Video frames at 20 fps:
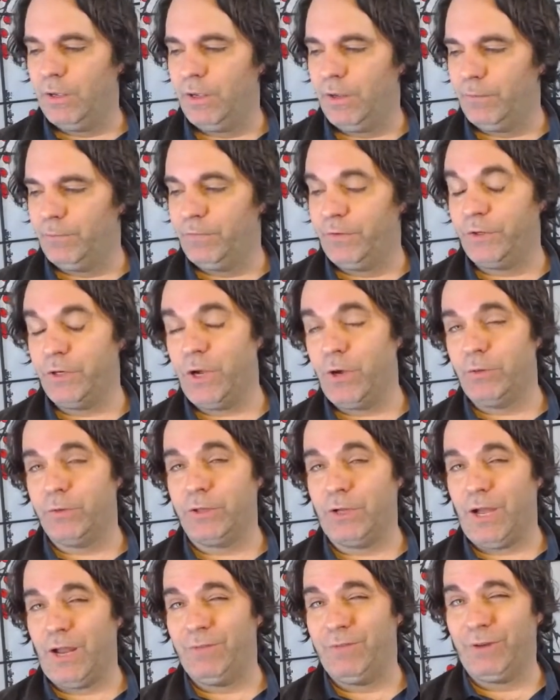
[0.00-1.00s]
If you don't,
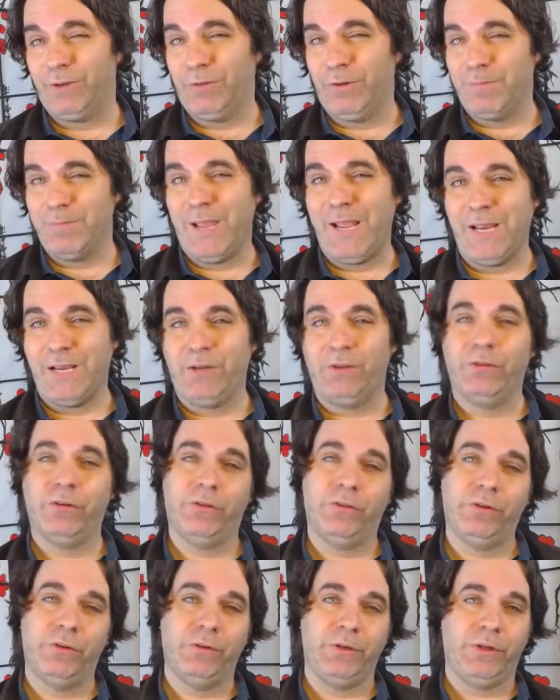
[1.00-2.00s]
the conflict remains
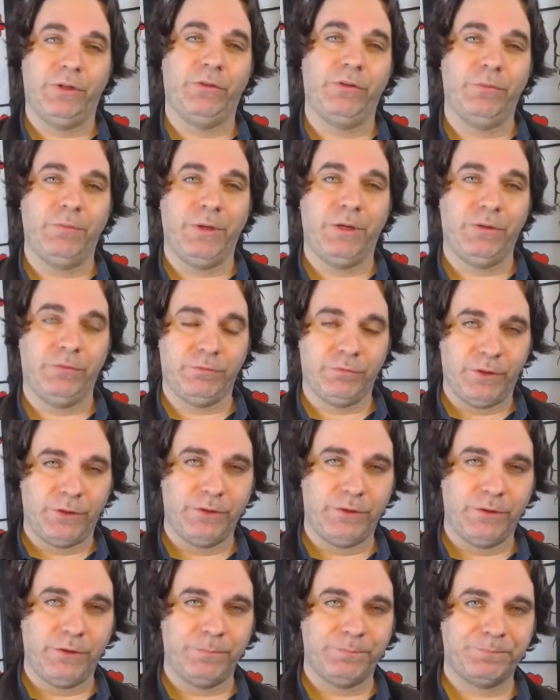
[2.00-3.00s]
and still needs to be
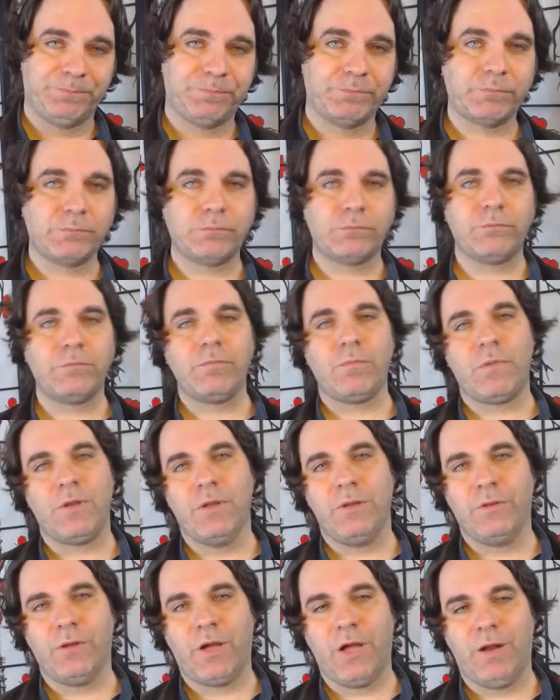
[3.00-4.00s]
confronted.
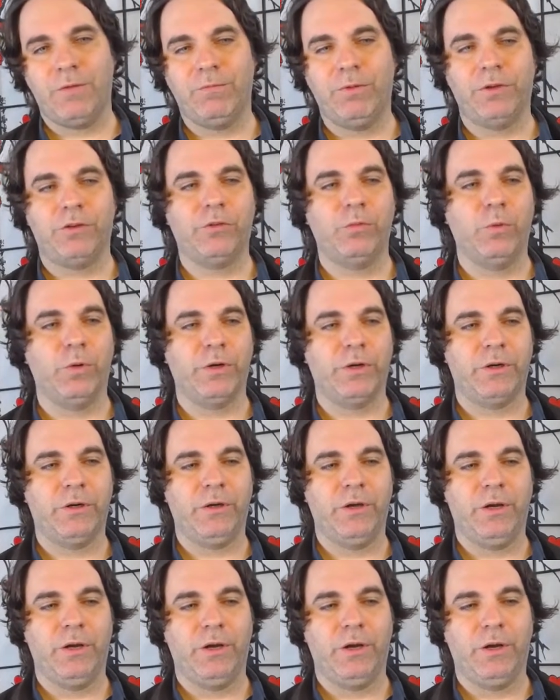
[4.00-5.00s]
The conflicts work
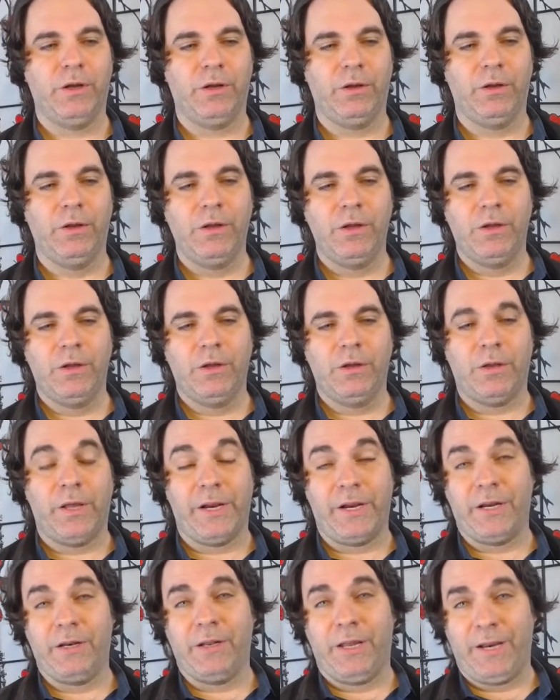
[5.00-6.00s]

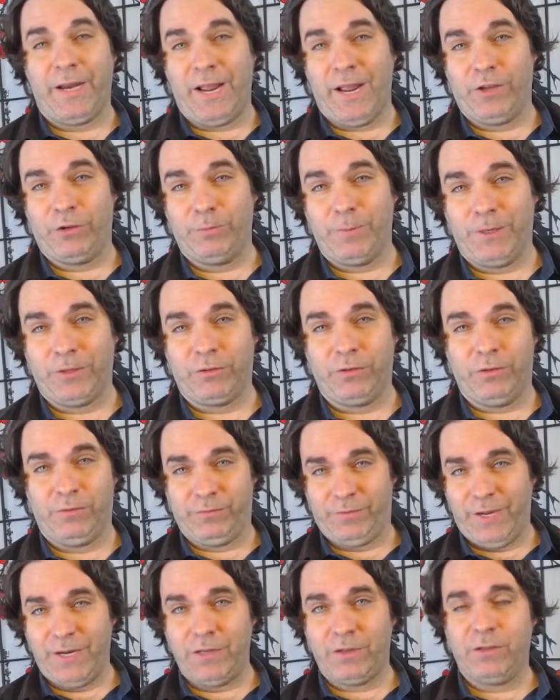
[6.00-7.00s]
like aspects in
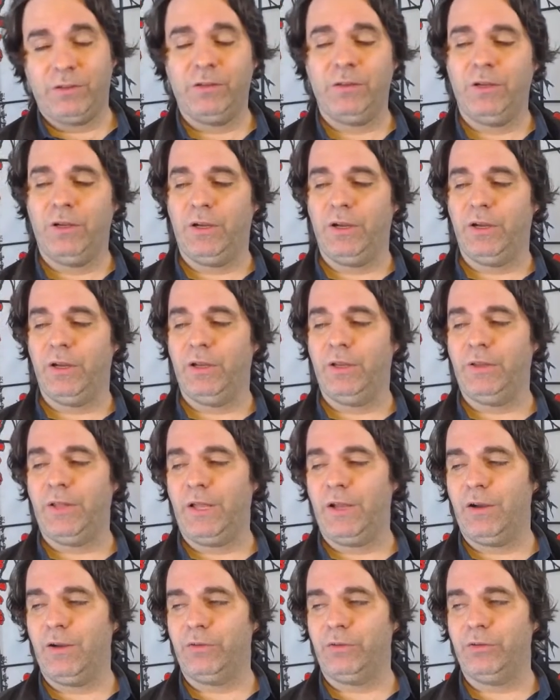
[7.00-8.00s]
Fate.
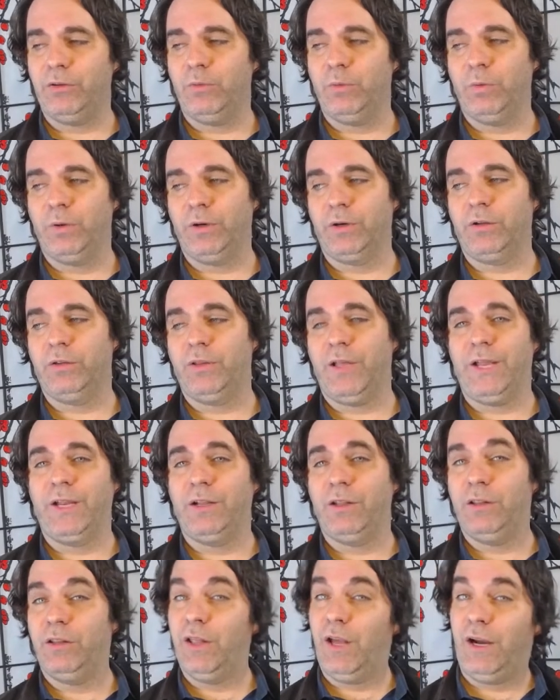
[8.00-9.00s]
They also work like
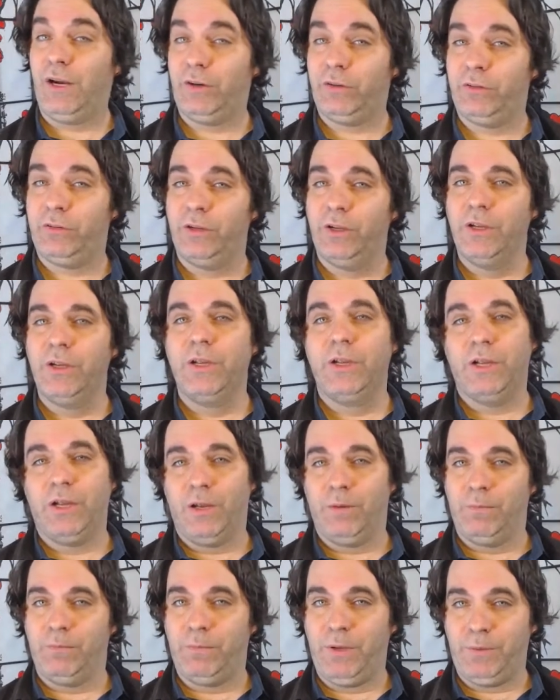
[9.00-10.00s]
clocks
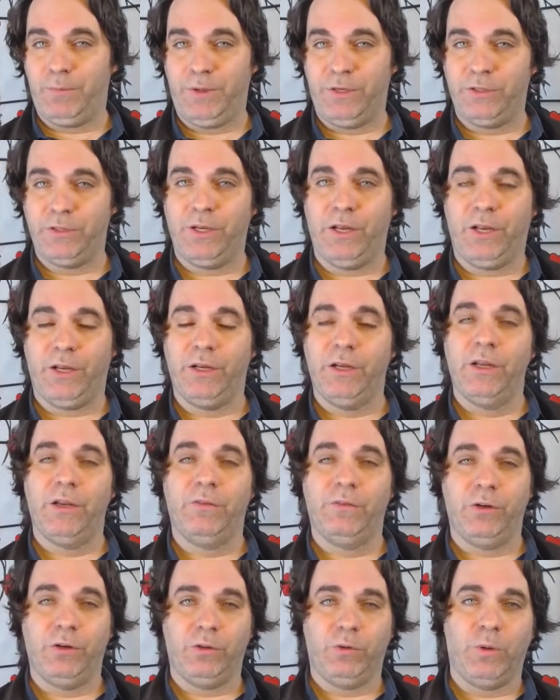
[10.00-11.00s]
in PPTA.
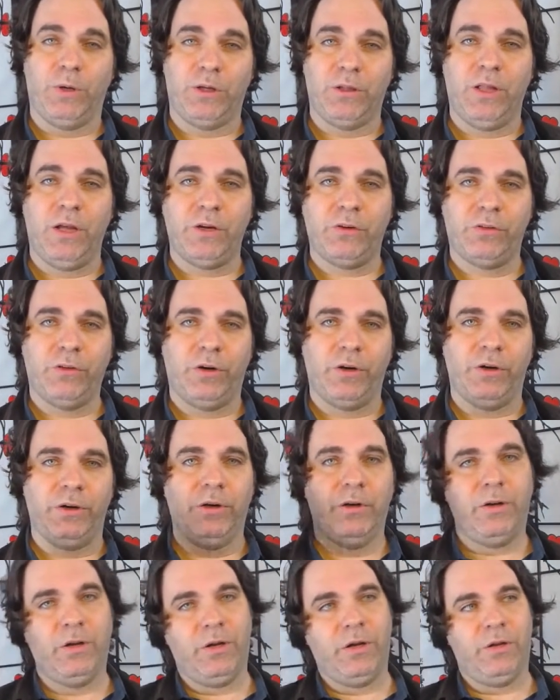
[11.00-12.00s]
If you don't know what clocks are,
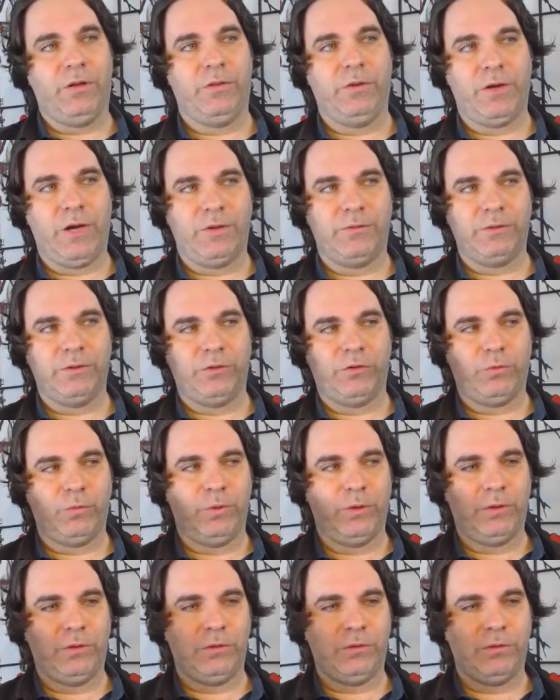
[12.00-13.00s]
the novelist
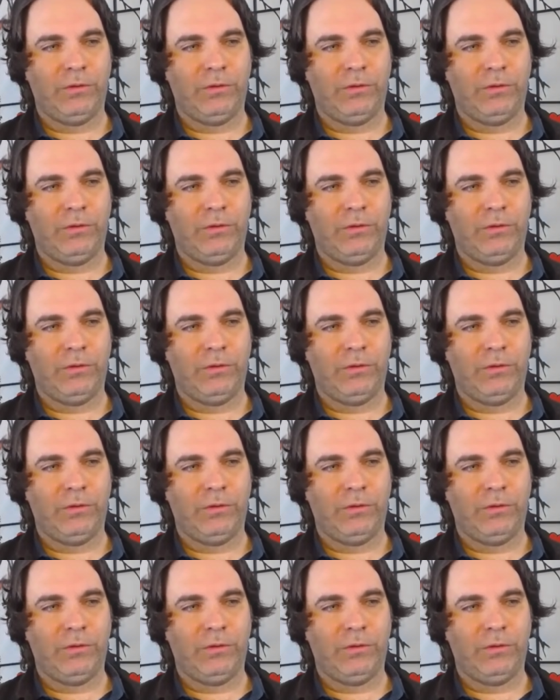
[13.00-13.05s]
will,